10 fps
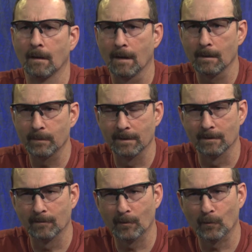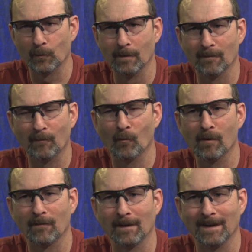I'd be there for 3 or 4
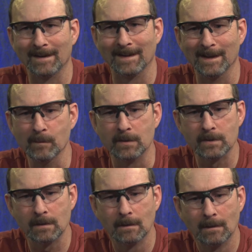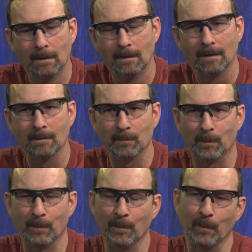if I liked the image,
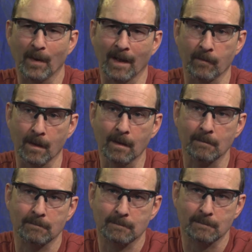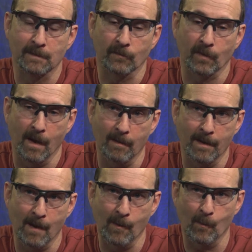and then decide on
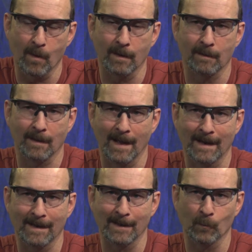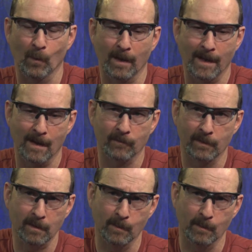how I want to edit it and what I have to do.